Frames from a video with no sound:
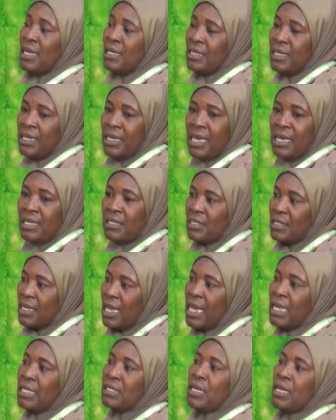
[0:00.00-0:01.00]

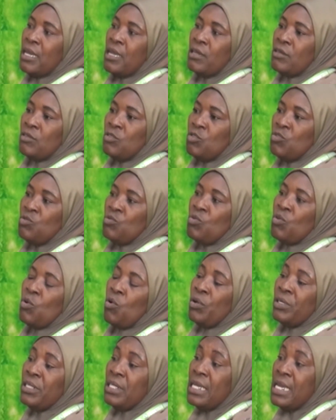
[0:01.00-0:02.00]
dedicated to
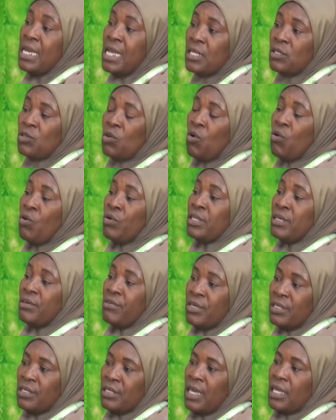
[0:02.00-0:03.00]
coordinate all the
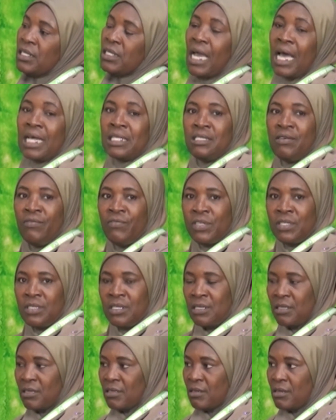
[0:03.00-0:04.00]
research
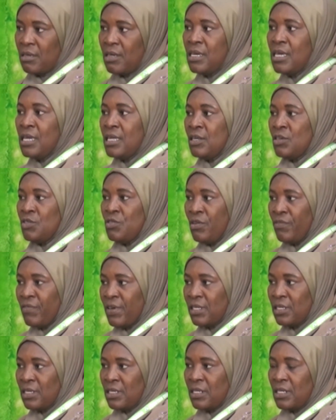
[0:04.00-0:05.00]
activities in the
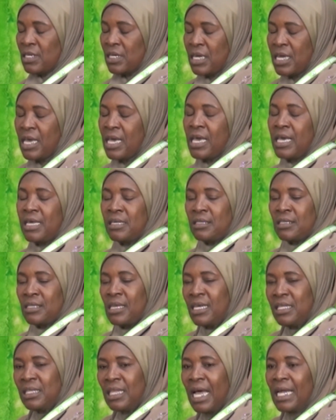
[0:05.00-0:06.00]
university, a
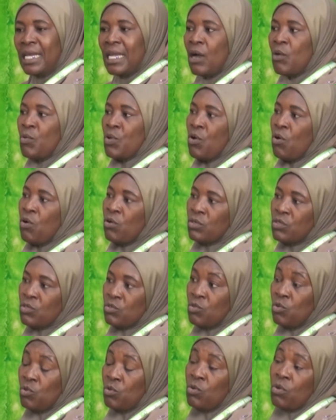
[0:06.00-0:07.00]
center that will
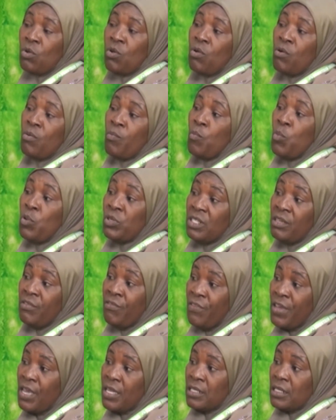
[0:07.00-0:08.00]
also
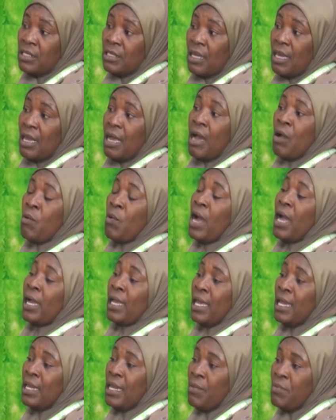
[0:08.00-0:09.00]
motivate our
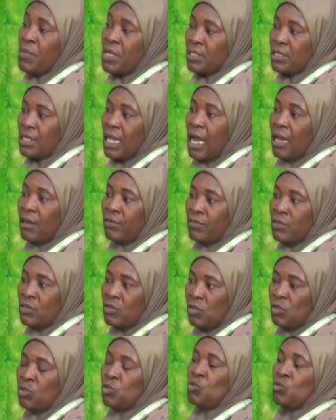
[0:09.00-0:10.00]
academic staff
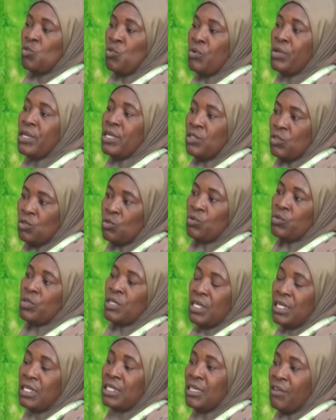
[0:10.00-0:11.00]
to go into
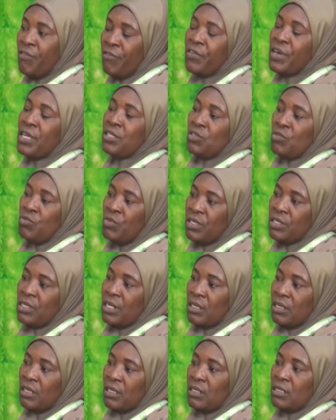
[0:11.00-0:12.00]
different
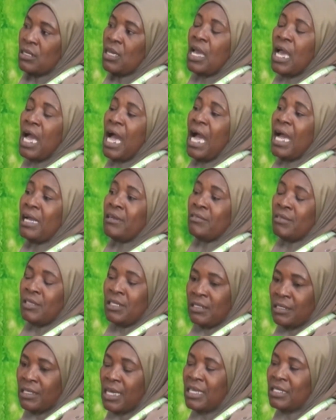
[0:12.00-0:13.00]
researches, and
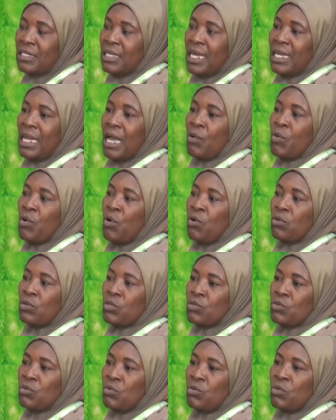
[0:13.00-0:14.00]
a center that will
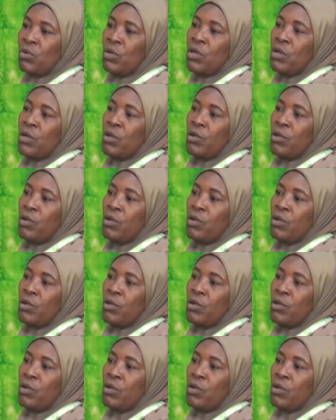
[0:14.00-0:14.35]
also